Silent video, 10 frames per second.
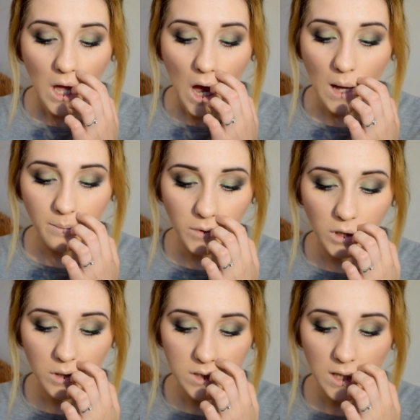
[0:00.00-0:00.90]
I'm
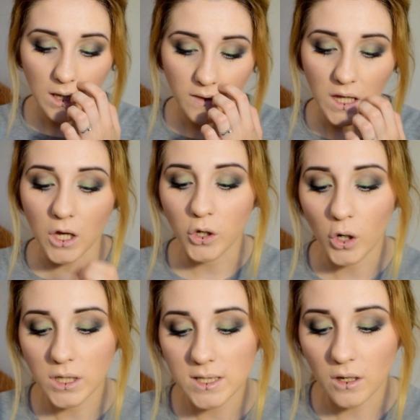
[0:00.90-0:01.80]
using the
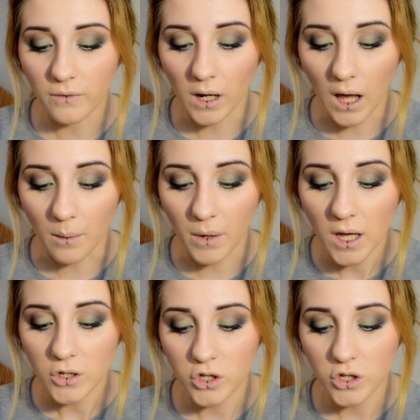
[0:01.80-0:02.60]
Goddess of Love